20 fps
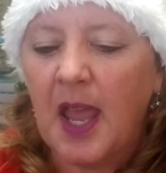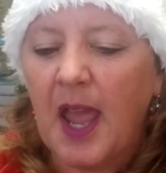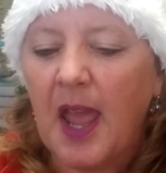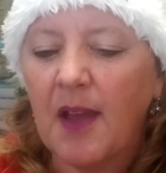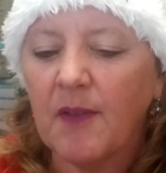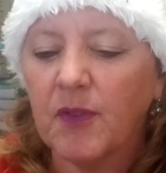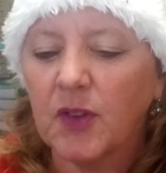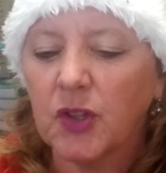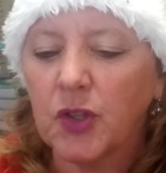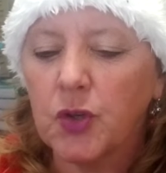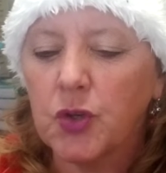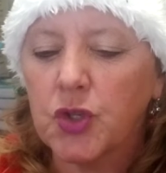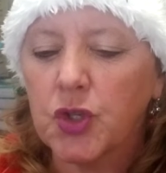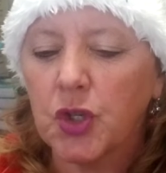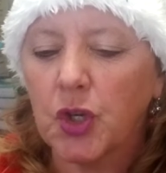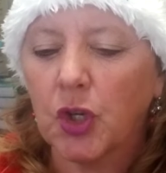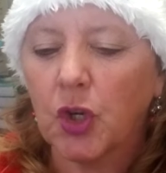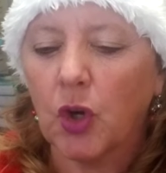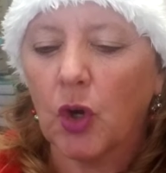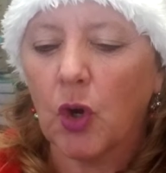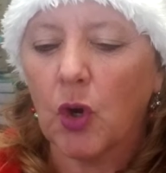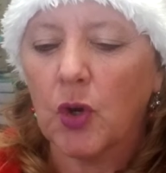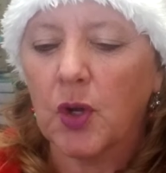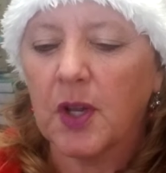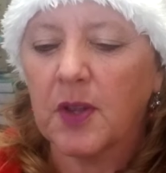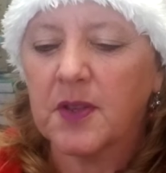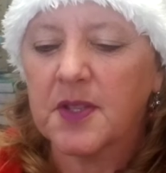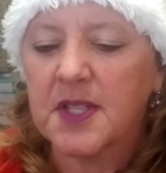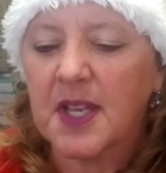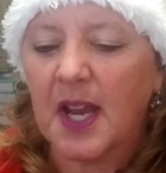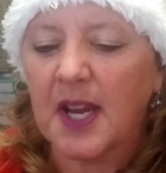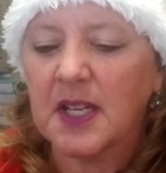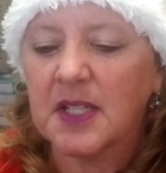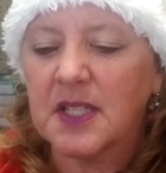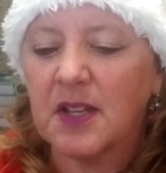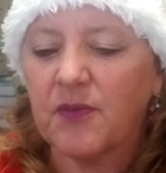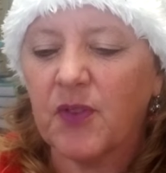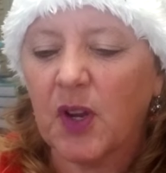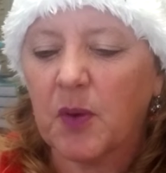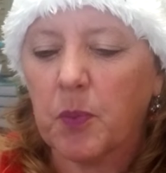Evolution occurred in
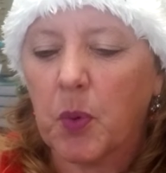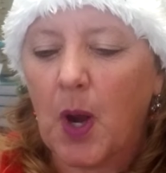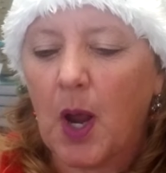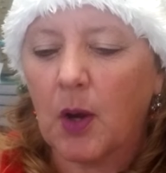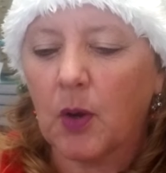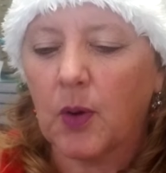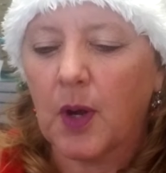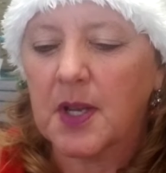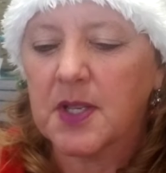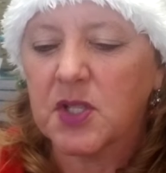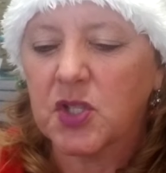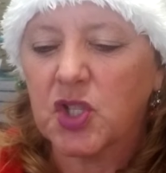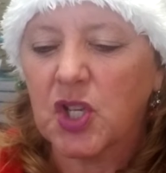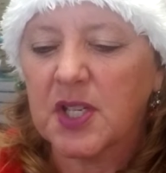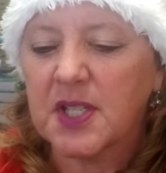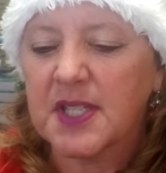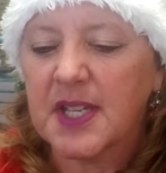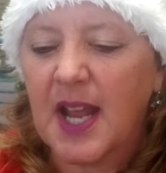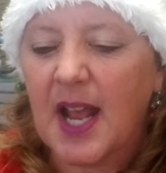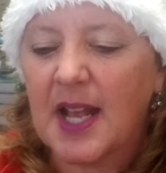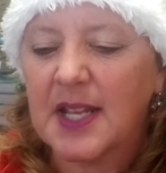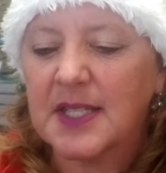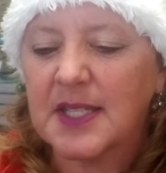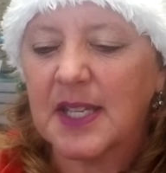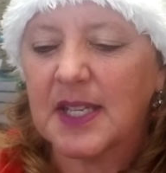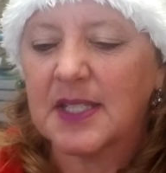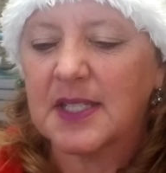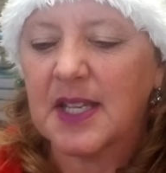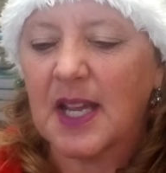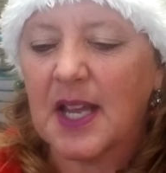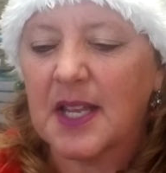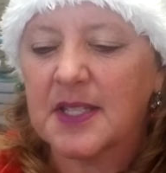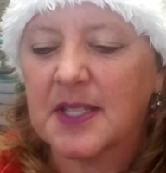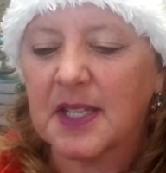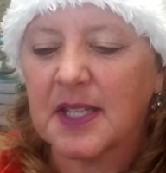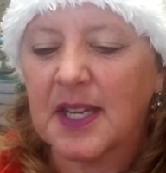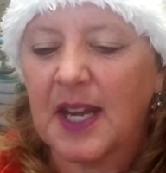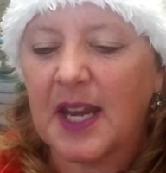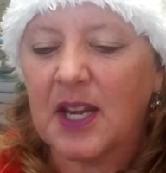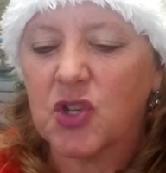scientific progress just as it does
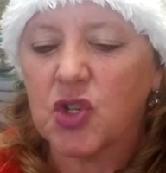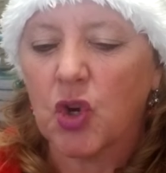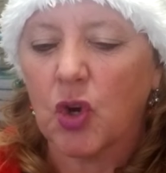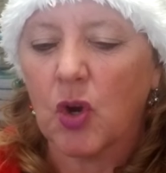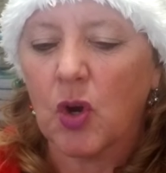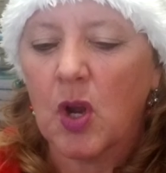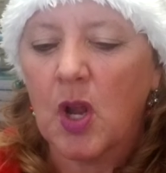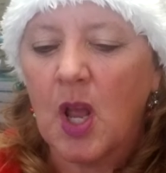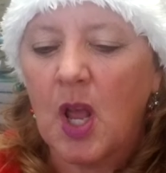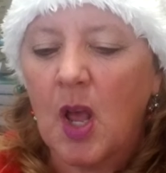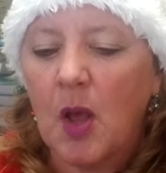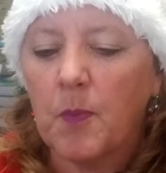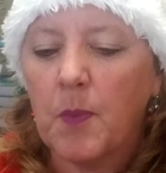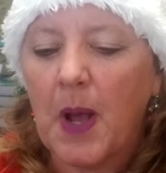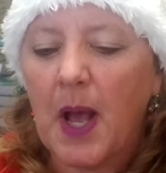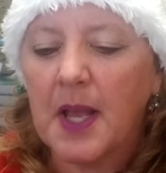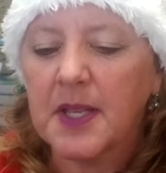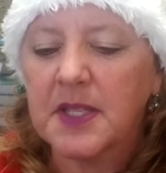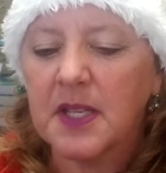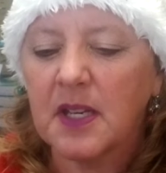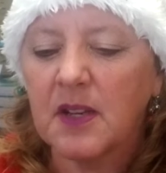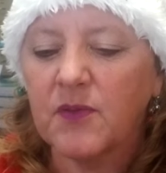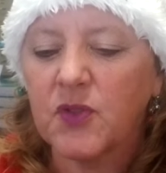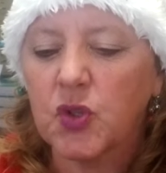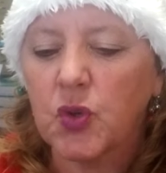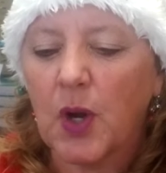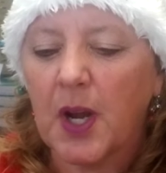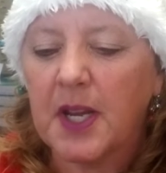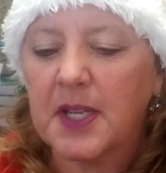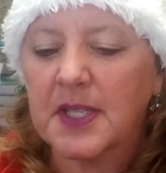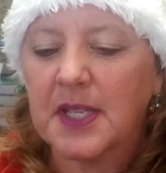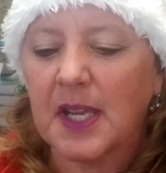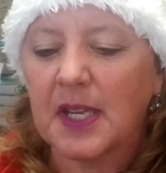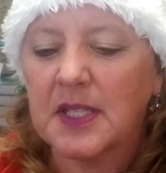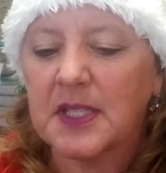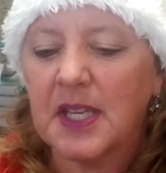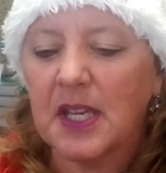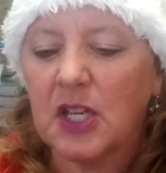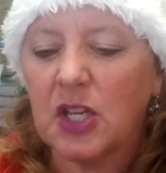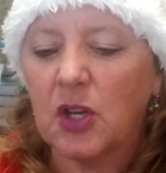in nature. Positive traits
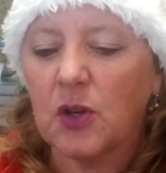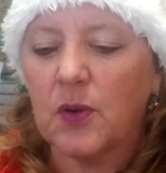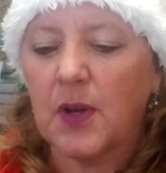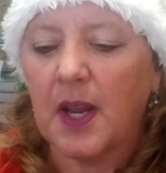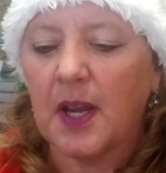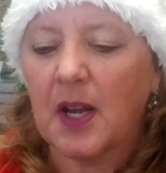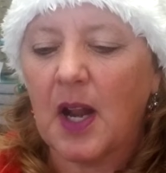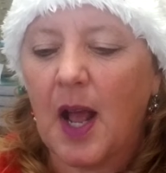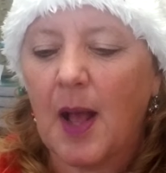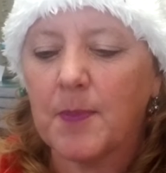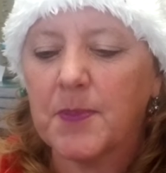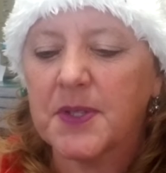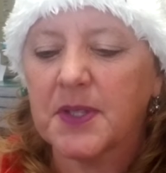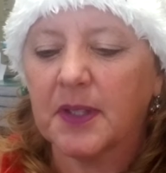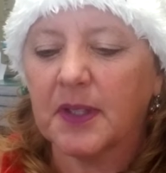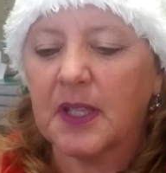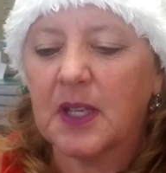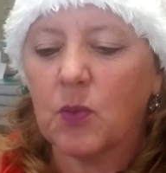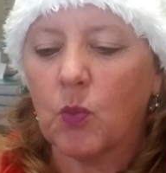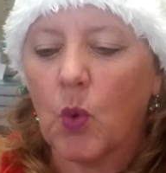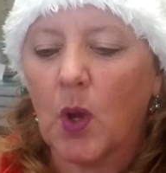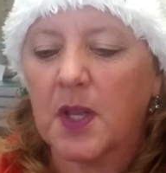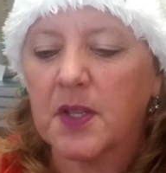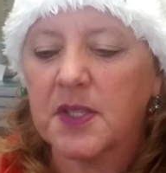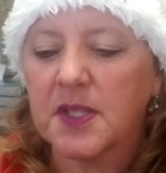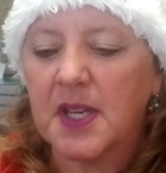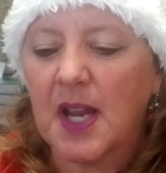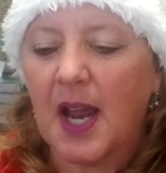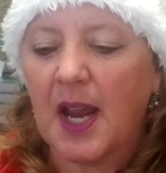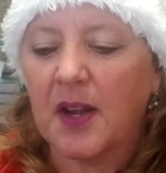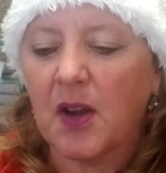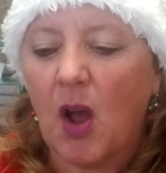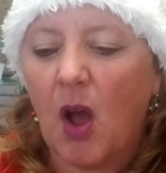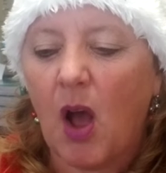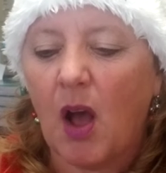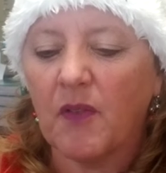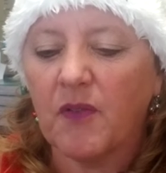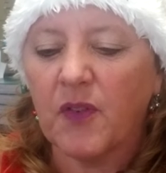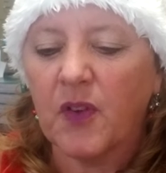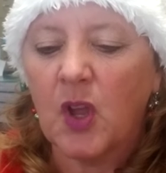continued and obsolete ones died
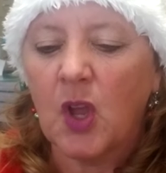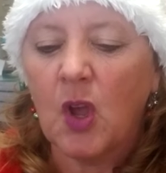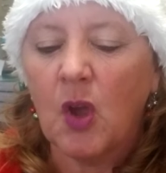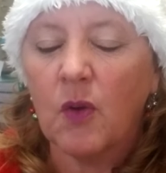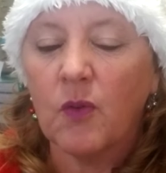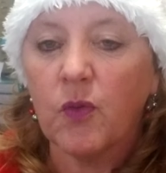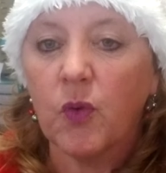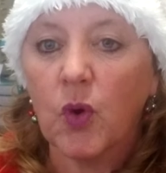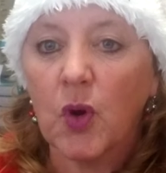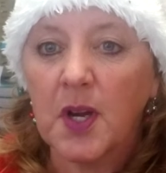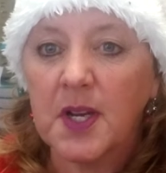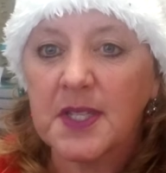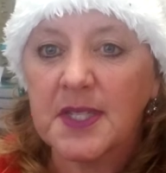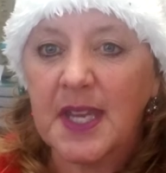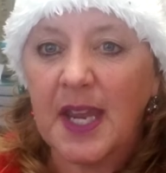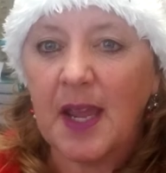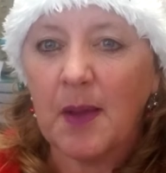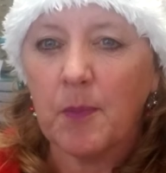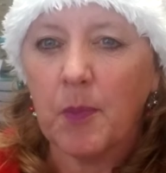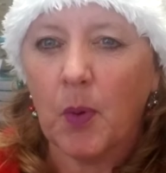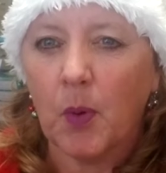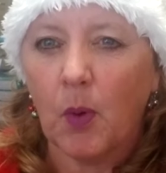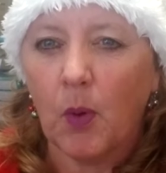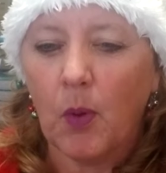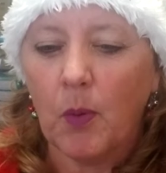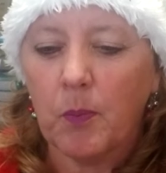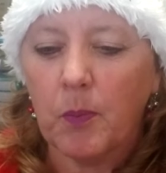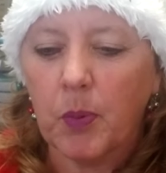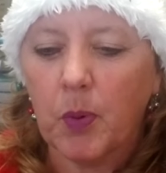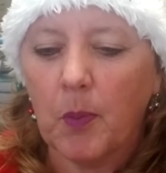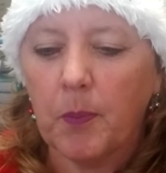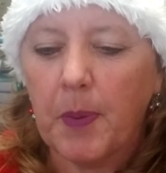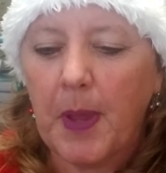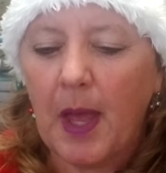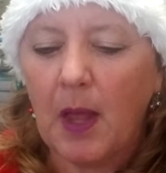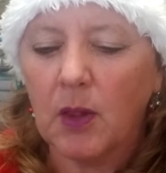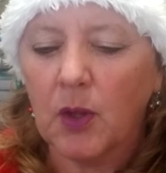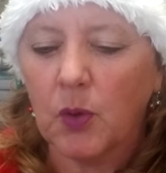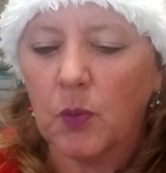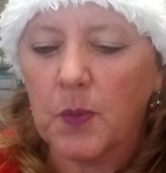off. For example,
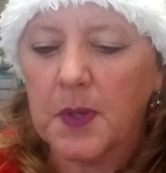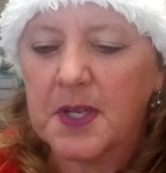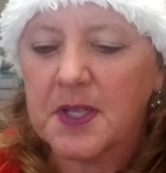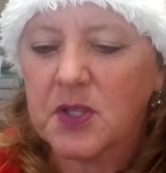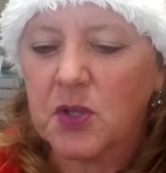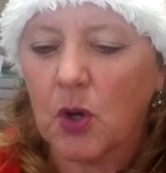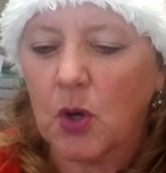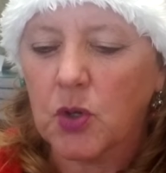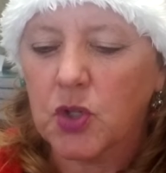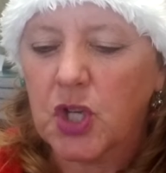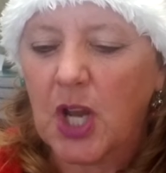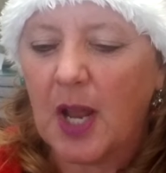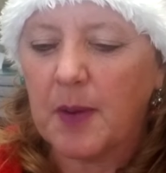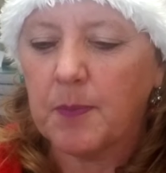propeller research had